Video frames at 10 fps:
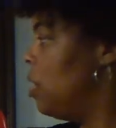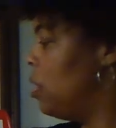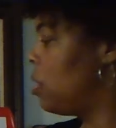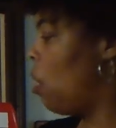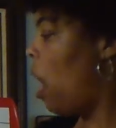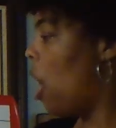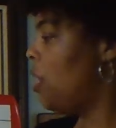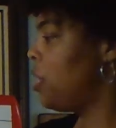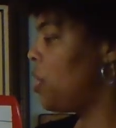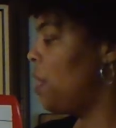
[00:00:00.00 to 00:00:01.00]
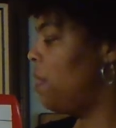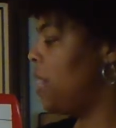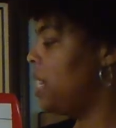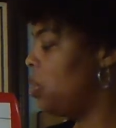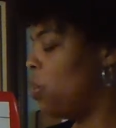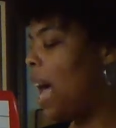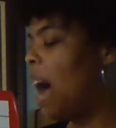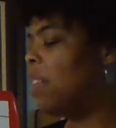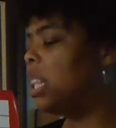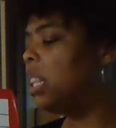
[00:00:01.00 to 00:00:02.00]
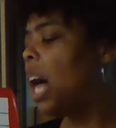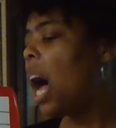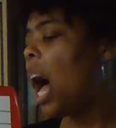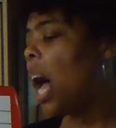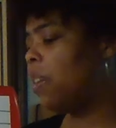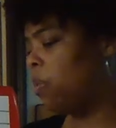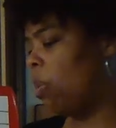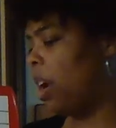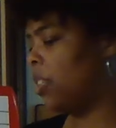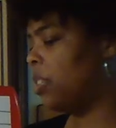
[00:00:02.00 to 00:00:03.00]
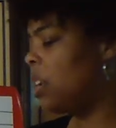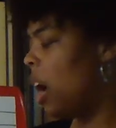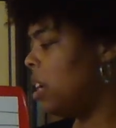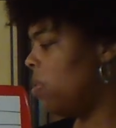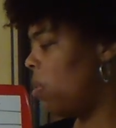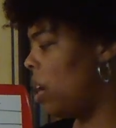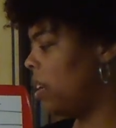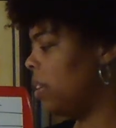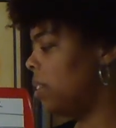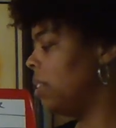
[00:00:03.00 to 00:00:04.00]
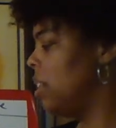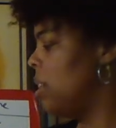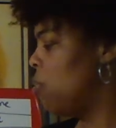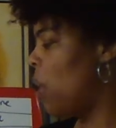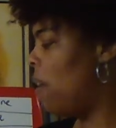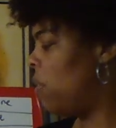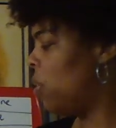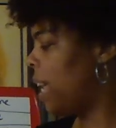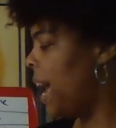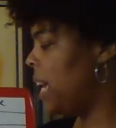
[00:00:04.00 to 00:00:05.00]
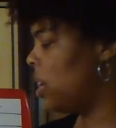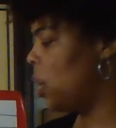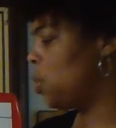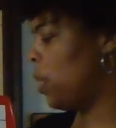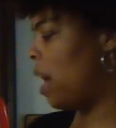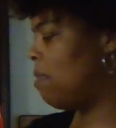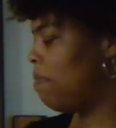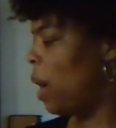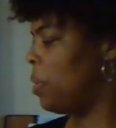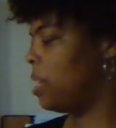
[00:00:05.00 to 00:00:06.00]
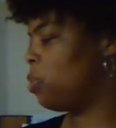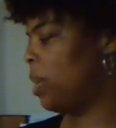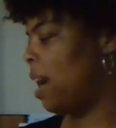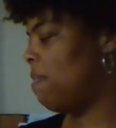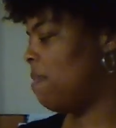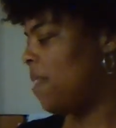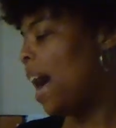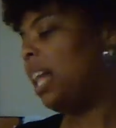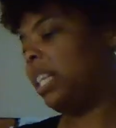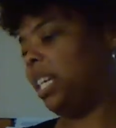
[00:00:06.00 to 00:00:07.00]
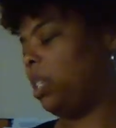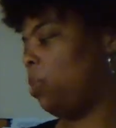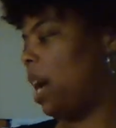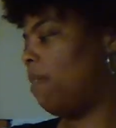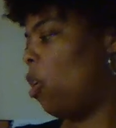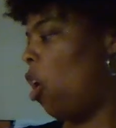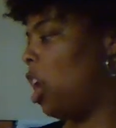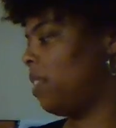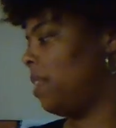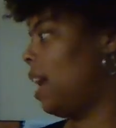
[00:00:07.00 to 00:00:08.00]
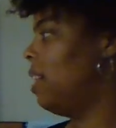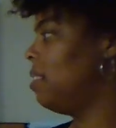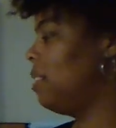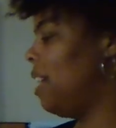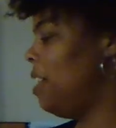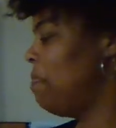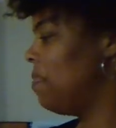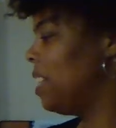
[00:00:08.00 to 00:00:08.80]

So our surface, we have a lot of water, a ton of water. We have volcanoes, we have mountains, we have valleys, we have all of that, okay?